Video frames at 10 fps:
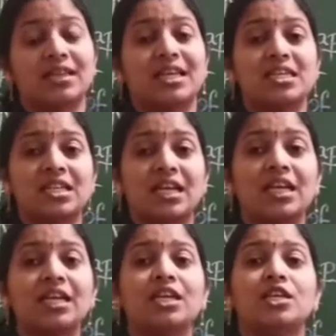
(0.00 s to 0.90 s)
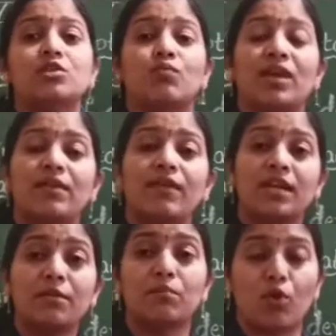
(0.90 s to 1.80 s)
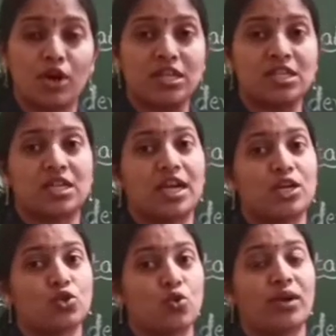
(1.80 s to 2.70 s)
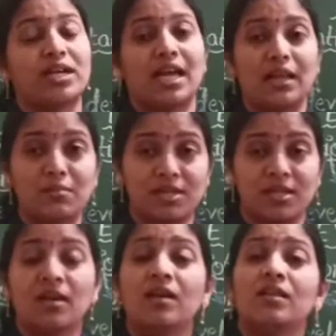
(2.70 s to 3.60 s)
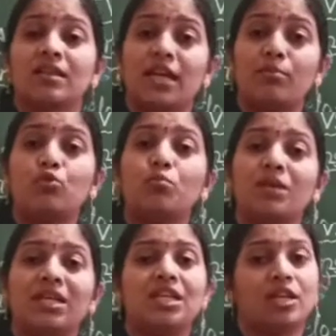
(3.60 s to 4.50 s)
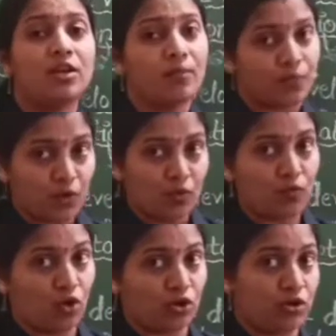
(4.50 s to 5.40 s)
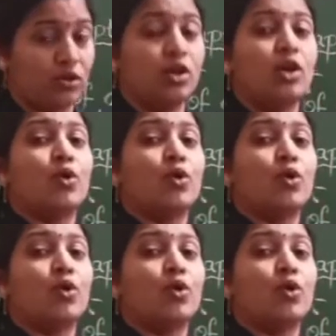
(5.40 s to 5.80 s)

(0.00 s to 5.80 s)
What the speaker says: Their skin is very moist, and so it helps them to breathe in water.